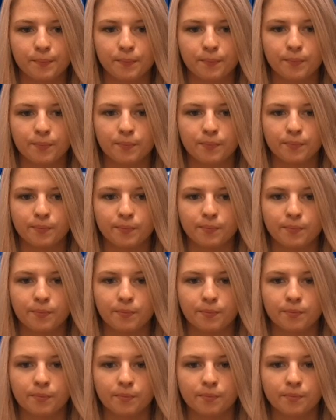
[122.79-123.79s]

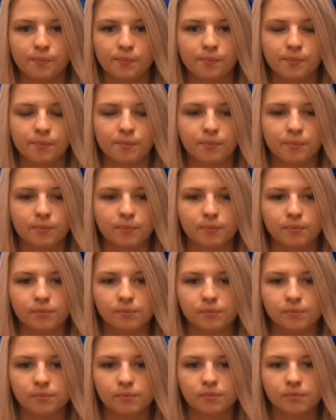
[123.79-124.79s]

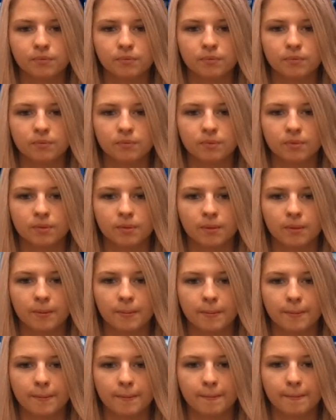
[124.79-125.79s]

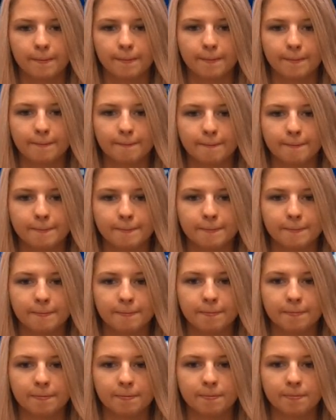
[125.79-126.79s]

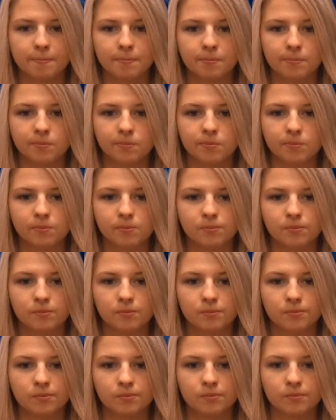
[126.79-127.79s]

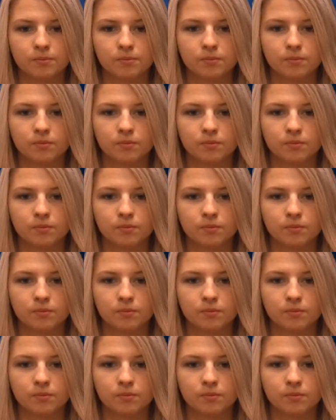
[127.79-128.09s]
(not speaking)